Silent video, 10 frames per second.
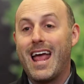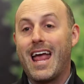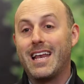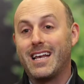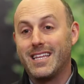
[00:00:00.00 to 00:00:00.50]

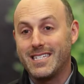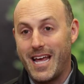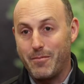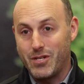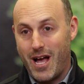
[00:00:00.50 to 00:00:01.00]
And yet at the
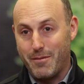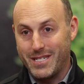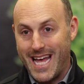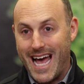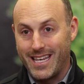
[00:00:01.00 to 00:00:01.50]
same time,
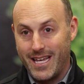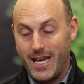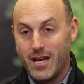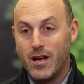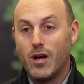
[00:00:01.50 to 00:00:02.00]
sadly,
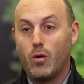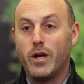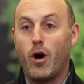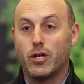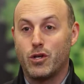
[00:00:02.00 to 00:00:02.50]
we
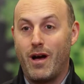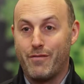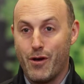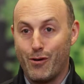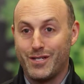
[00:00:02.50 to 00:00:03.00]
also
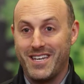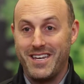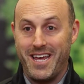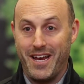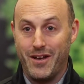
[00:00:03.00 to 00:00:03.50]
have those in
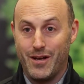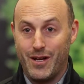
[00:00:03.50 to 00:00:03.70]
need.